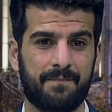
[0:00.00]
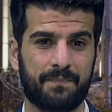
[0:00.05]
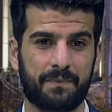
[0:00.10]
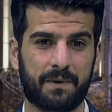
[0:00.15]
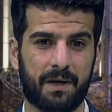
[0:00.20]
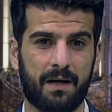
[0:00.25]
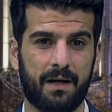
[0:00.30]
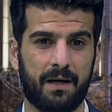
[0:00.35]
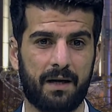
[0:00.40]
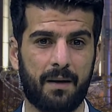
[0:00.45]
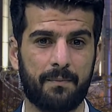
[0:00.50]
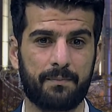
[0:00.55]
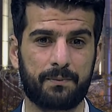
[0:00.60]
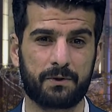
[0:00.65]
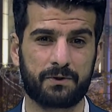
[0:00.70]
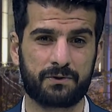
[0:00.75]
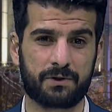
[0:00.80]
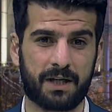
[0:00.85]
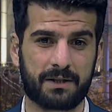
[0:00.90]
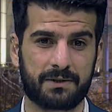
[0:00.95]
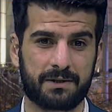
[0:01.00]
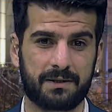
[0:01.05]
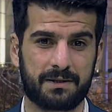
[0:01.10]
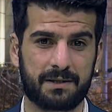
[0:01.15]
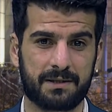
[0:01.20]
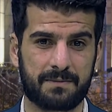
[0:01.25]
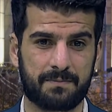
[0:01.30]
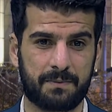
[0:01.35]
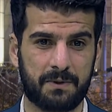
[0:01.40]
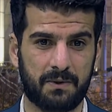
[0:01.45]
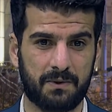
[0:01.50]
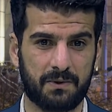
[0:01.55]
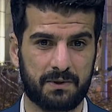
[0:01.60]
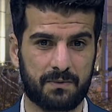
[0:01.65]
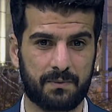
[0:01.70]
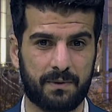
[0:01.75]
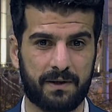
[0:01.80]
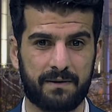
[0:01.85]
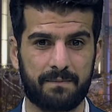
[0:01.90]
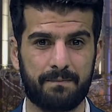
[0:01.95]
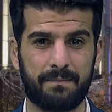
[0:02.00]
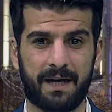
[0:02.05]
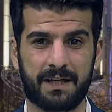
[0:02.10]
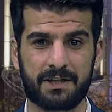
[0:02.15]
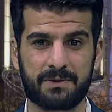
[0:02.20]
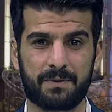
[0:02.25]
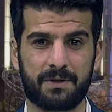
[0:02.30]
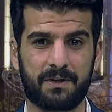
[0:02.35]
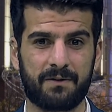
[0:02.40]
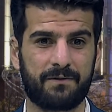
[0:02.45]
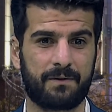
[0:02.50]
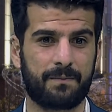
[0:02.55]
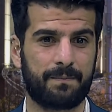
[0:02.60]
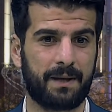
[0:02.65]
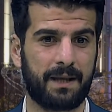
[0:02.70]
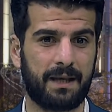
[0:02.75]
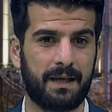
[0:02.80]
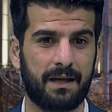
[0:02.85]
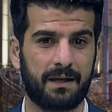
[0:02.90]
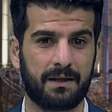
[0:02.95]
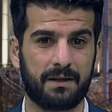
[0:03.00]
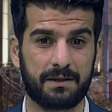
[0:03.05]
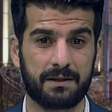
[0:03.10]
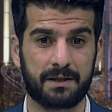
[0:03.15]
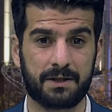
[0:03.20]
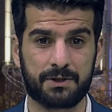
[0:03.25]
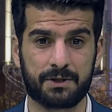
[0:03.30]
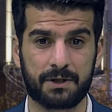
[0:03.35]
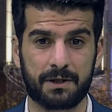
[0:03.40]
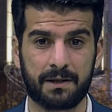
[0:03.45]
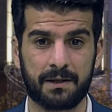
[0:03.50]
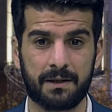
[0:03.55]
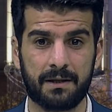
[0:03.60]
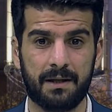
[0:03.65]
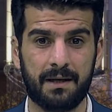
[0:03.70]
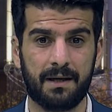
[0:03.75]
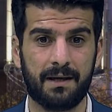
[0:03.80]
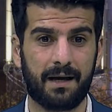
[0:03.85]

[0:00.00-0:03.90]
and protracted dispute with management over pay and condition,